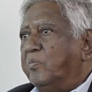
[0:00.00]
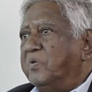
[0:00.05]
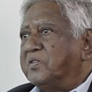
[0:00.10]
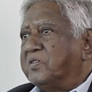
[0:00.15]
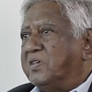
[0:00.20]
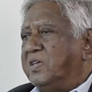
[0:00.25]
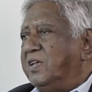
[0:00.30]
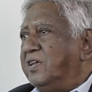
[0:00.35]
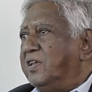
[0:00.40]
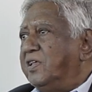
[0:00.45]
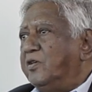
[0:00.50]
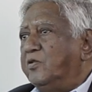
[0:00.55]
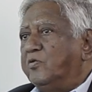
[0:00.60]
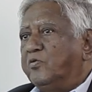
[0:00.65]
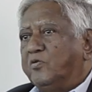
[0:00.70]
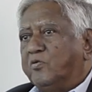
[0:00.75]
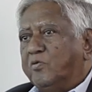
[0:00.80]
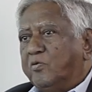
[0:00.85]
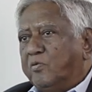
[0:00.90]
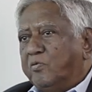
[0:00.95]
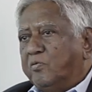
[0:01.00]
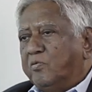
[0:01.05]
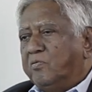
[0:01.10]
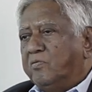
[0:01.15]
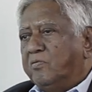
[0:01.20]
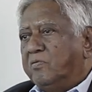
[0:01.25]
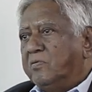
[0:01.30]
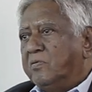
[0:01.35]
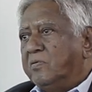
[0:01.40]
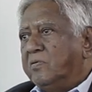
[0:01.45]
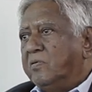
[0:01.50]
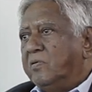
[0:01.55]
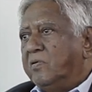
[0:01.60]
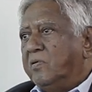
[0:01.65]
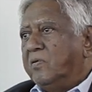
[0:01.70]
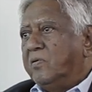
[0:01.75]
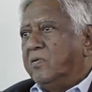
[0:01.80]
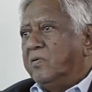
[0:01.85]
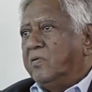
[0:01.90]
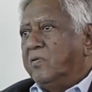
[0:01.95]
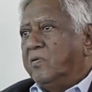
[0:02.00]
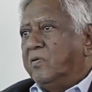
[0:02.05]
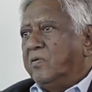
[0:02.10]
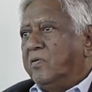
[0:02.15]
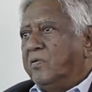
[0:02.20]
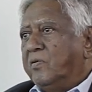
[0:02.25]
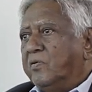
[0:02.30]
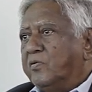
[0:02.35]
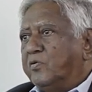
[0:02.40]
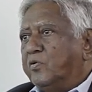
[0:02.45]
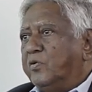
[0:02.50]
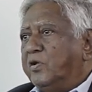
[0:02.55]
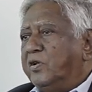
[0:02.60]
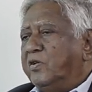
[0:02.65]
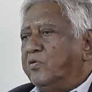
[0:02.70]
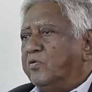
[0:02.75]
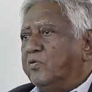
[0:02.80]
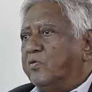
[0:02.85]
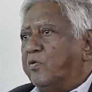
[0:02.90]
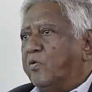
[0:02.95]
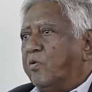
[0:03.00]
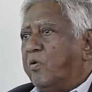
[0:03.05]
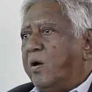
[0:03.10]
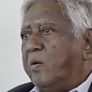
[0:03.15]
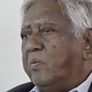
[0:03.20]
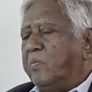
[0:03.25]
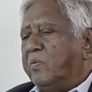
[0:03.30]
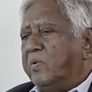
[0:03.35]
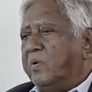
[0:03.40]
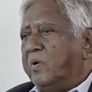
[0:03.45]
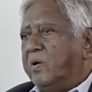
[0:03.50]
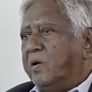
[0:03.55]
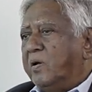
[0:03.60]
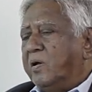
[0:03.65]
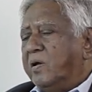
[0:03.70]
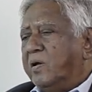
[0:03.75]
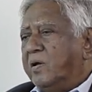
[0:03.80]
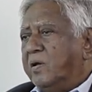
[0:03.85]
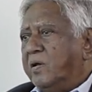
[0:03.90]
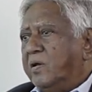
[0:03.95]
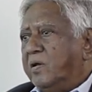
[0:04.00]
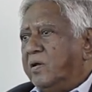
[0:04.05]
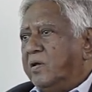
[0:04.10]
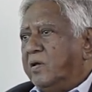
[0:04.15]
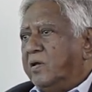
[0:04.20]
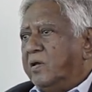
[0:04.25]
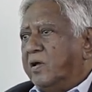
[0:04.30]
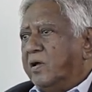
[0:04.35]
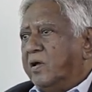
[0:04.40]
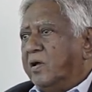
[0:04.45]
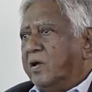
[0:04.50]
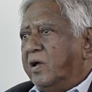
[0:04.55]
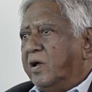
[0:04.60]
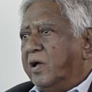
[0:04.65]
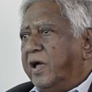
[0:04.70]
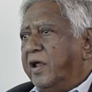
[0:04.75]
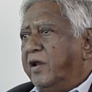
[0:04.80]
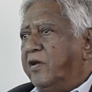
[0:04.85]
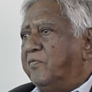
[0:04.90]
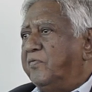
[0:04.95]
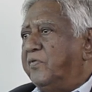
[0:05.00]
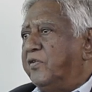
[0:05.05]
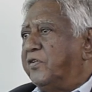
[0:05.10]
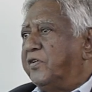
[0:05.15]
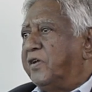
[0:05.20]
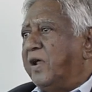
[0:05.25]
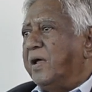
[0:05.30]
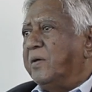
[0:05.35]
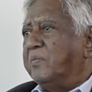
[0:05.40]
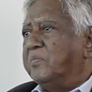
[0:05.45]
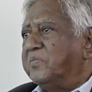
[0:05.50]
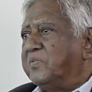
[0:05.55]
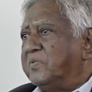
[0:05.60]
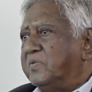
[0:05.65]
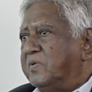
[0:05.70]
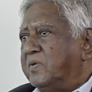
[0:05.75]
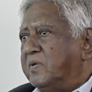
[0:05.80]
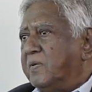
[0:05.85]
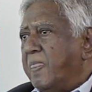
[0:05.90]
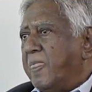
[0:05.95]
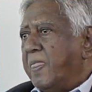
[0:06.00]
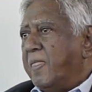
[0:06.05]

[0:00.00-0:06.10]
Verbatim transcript: misleading you to do. So you grew up uh, ahead of your times.